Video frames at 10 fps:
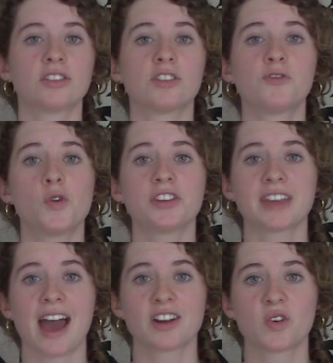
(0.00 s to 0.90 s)
The fourth
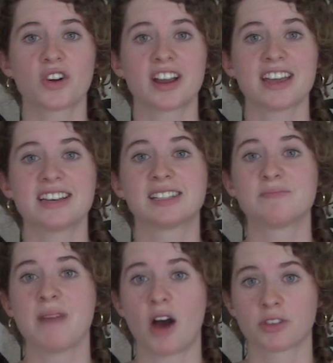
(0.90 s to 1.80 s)
category is
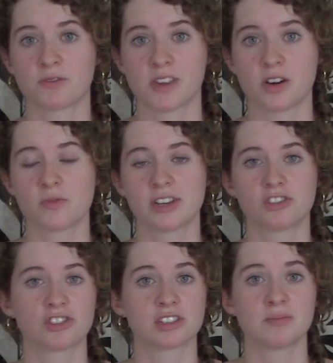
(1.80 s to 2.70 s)
mouthfeel,
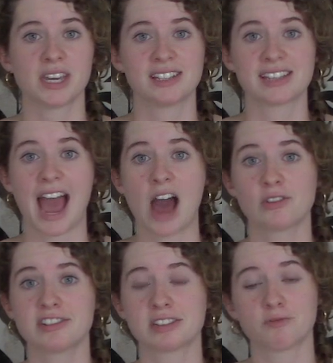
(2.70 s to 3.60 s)
which just means
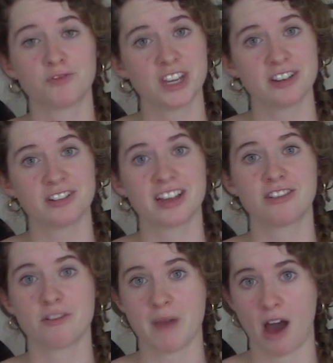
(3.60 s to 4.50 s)
how does it feel
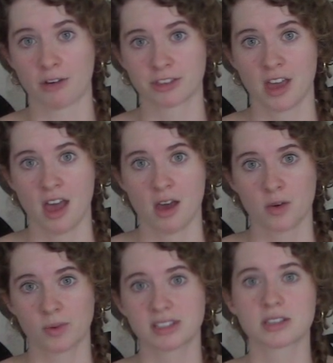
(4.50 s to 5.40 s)
in your mouth?
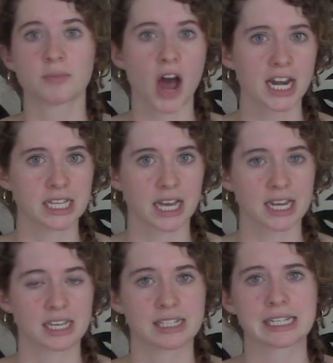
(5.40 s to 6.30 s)
What's the body
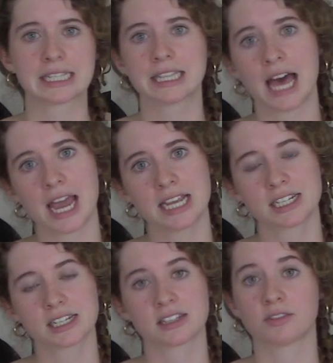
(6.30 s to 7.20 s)
like? Is it
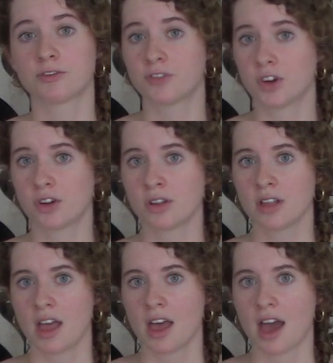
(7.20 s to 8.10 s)
light? Is it
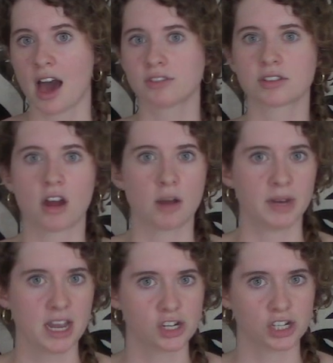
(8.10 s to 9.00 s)
full? How's the
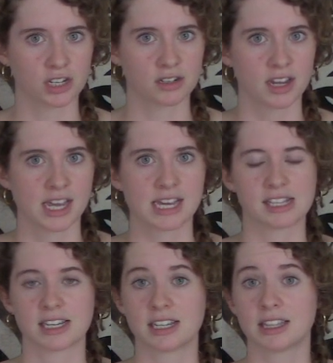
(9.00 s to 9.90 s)
carbonation?
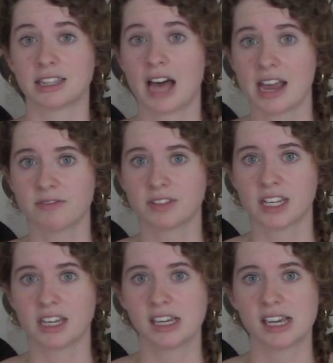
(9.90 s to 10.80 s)
Is it
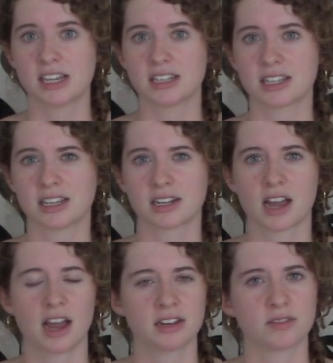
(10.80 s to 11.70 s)
lively? Is it
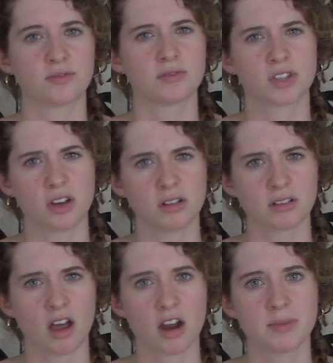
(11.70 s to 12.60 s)
kind of
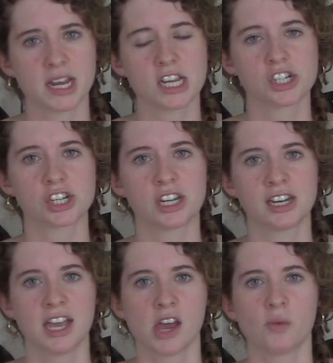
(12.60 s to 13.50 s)
dull carbonation?
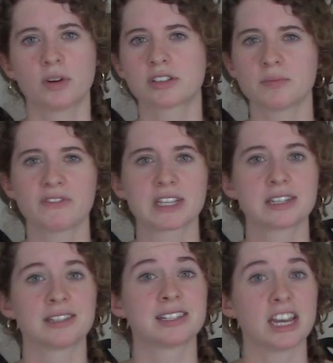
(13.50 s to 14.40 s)
What are some of the
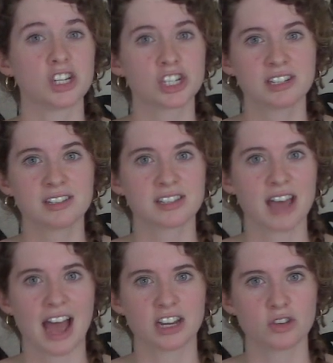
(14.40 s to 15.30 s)
sensations
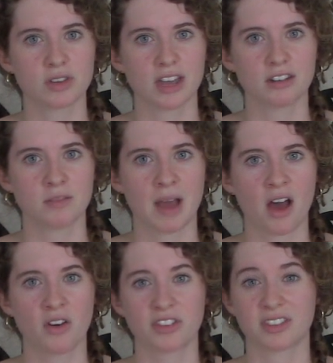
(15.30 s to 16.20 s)
that you get in your
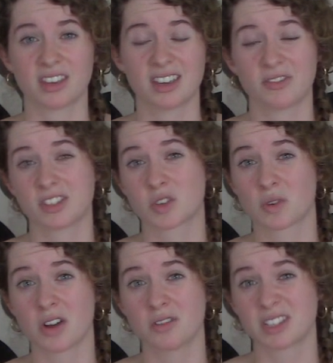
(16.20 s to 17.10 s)
mouth? If it's
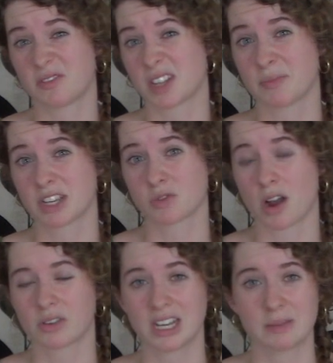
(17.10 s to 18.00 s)
gross, if something's
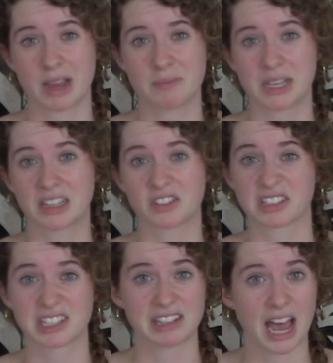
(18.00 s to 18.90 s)
wrong with it, it might be a little
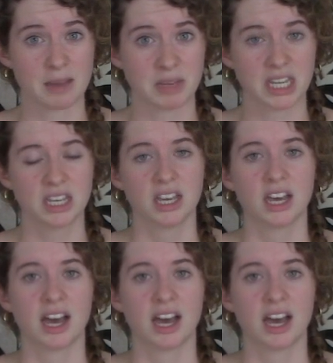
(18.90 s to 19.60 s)
slimy.